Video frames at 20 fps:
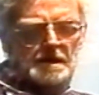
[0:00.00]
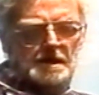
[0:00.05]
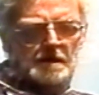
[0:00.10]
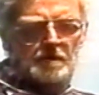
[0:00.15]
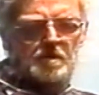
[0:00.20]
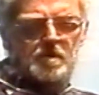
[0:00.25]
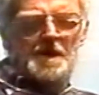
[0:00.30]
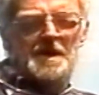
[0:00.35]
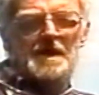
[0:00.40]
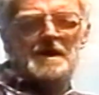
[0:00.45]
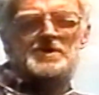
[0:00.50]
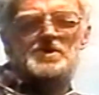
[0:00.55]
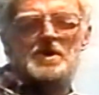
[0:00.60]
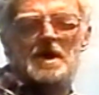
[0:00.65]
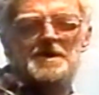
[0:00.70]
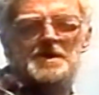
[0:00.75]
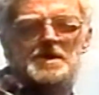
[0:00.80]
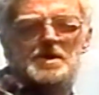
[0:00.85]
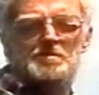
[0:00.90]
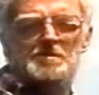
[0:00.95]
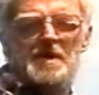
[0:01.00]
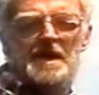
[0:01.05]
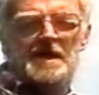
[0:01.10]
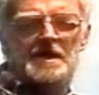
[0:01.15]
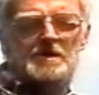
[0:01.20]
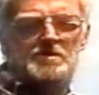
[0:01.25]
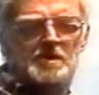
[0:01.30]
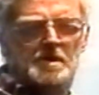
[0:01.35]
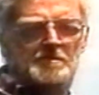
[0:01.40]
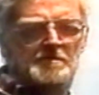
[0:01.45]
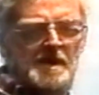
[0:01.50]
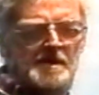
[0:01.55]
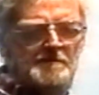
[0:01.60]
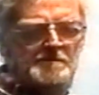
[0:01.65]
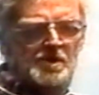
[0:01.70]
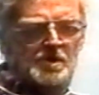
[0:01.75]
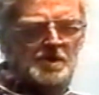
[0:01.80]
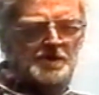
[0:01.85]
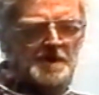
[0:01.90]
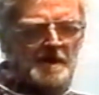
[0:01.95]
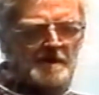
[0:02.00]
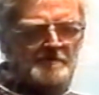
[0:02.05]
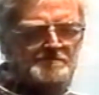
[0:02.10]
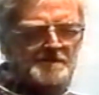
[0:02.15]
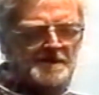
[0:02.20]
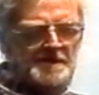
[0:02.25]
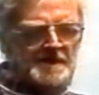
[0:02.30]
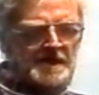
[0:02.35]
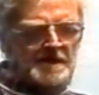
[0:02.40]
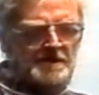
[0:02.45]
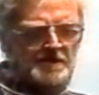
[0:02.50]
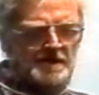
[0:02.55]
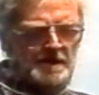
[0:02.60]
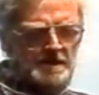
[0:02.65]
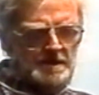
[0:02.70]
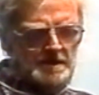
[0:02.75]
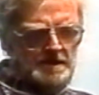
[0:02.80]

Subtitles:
a whale tried to mate with my boat off Madeira.